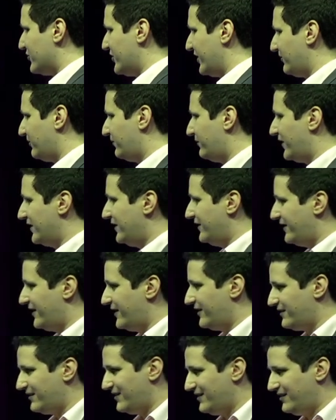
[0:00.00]
projects to
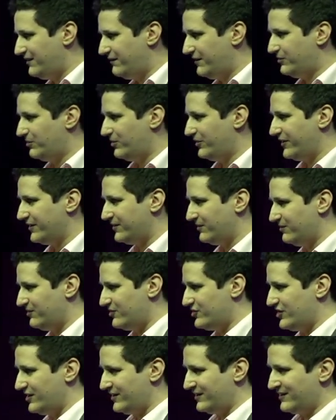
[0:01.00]
validate individual
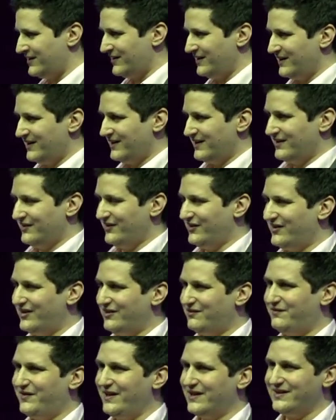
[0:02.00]
technology
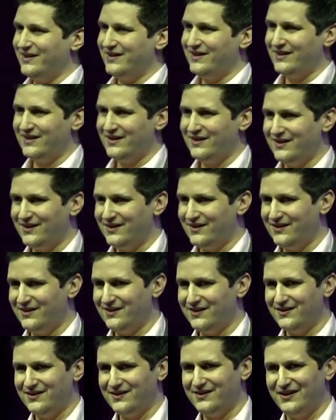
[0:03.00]
this is
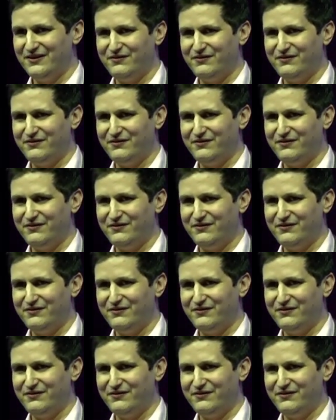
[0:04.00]
very